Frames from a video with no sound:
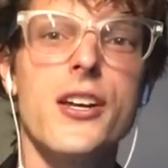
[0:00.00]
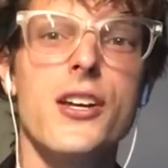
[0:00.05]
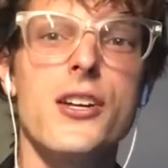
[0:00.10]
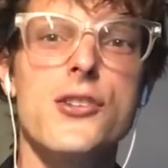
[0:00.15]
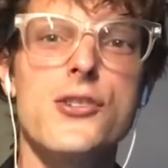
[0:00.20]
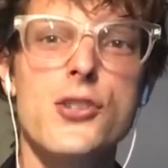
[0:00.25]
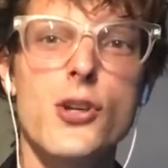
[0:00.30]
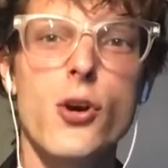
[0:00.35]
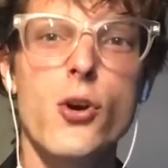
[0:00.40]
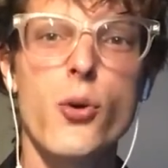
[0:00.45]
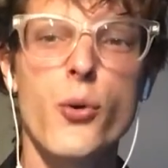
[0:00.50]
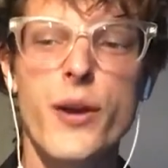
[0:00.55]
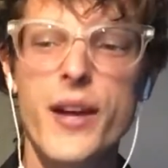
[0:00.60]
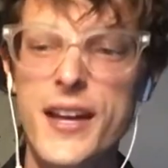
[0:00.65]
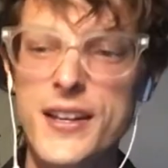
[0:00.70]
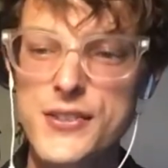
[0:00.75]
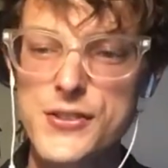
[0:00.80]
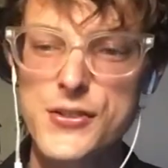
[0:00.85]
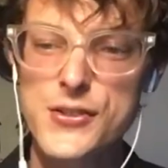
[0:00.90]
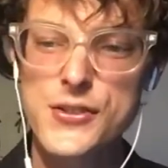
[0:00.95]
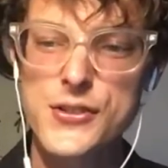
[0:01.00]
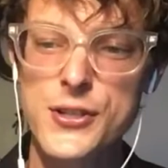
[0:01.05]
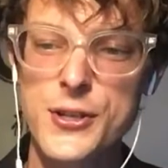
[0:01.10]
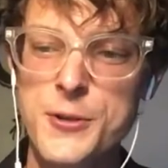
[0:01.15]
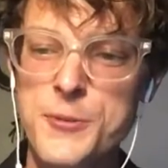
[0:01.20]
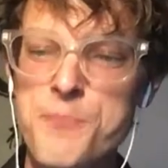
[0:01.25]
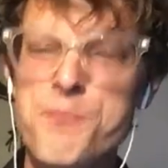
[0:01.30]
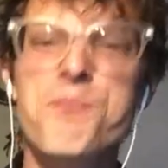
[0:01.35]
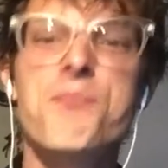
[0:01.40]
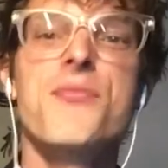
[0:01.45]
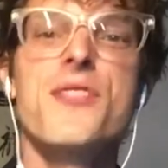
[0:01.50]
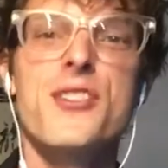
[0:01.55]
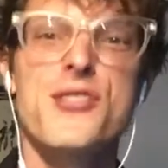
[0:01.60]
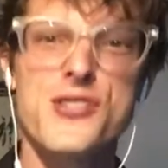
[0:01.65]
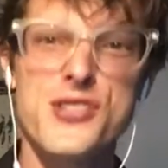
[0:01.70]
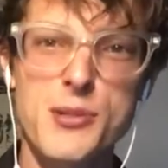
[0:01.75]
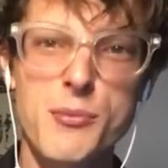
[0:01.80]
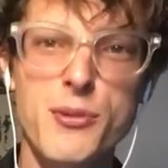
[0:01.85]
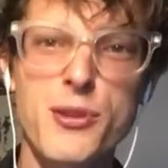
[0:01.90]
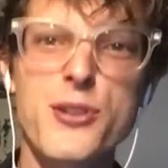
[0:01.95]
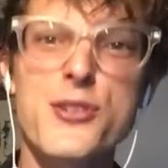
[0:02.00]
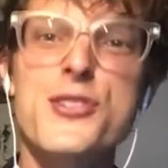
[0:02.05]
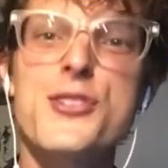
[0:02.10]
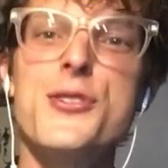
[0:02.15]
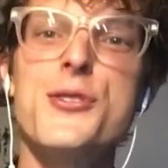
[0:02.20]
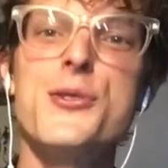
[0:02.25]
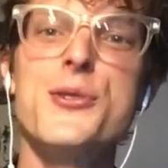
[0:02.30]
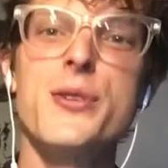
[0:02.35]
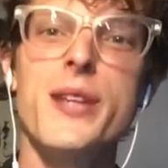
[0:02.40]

So it's similar to,